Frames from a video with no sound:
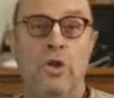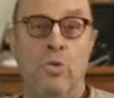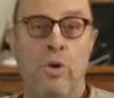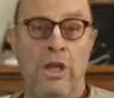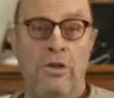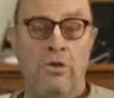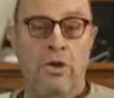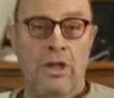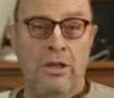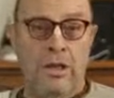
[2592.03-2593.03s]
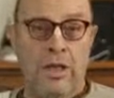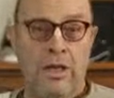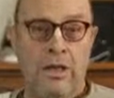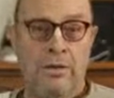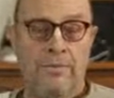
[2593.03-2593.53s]
where you can
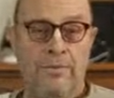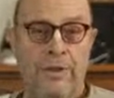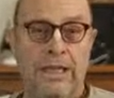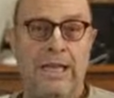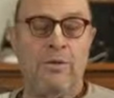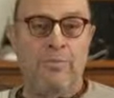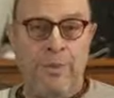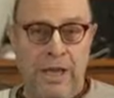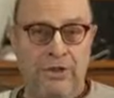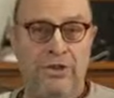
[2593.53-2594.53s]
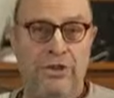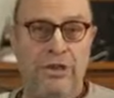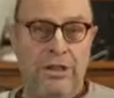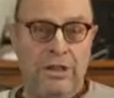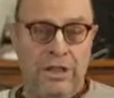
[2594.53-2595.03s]
get the best
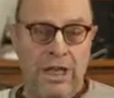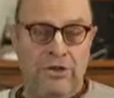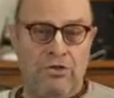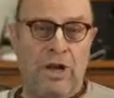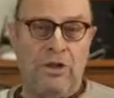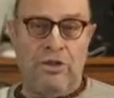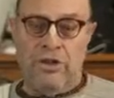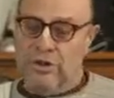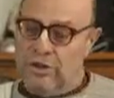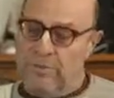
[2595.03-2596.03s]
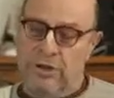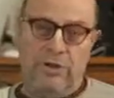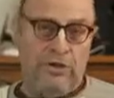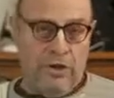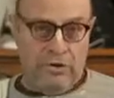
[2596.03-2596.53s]
instructions, the best
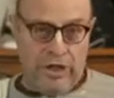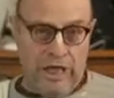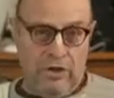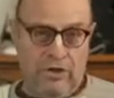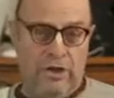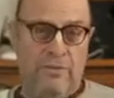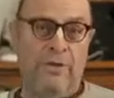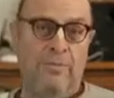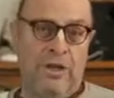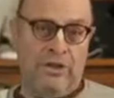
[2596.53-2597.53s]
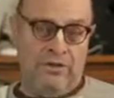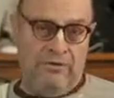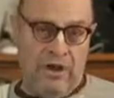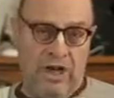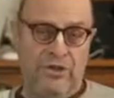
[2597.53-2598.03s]
association, the best
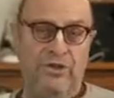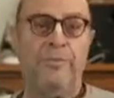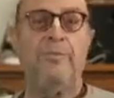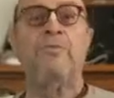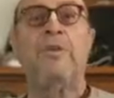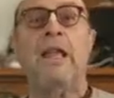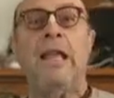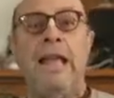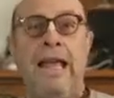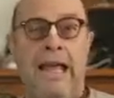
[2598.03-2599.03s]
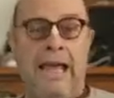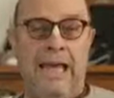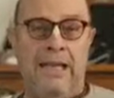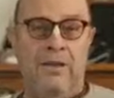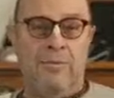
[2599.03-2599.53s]
advice,
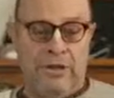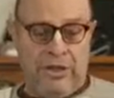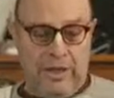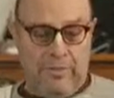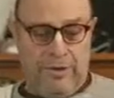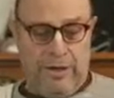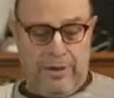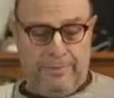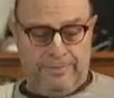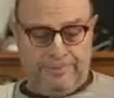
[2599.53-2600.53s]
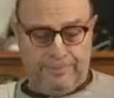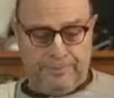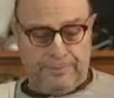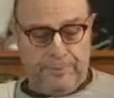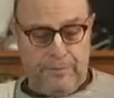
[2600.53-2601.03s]
and the best company.
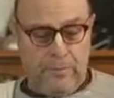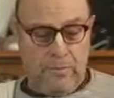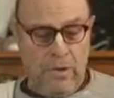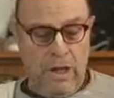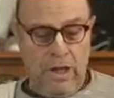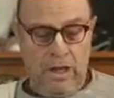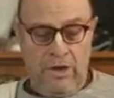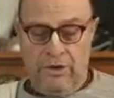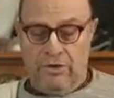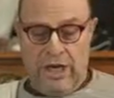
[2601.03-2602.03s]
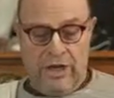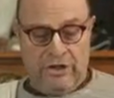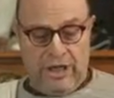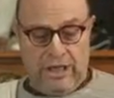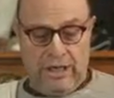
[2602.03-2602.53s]
So
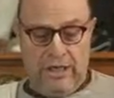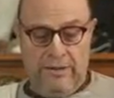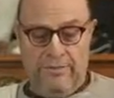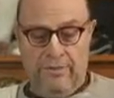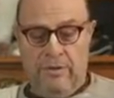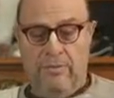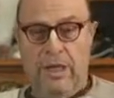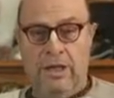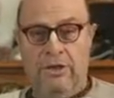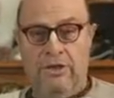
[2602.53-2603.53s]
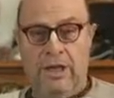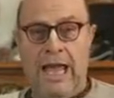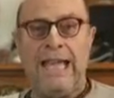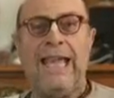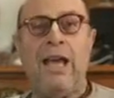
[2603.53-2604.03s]
Janasanga means
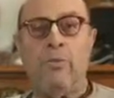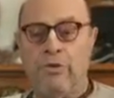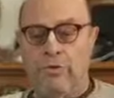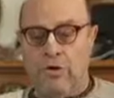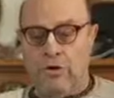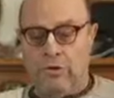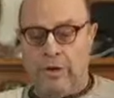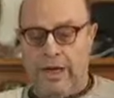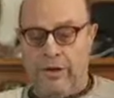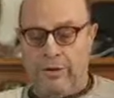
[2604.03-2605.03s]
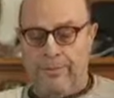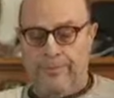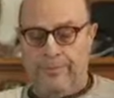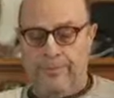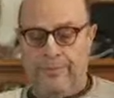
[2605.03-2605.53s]
hanging out with the wrong crowd,
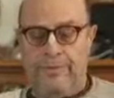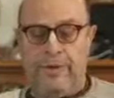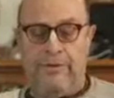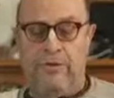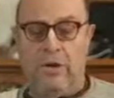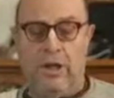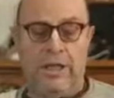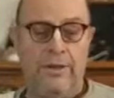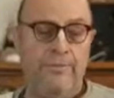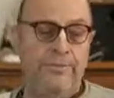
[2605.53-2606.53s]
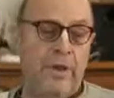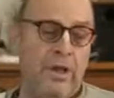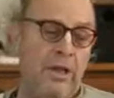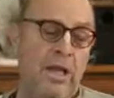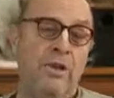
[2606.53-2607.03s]
if you like.
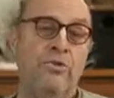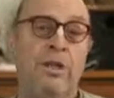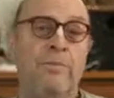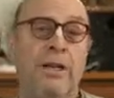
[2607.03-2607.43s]
Srila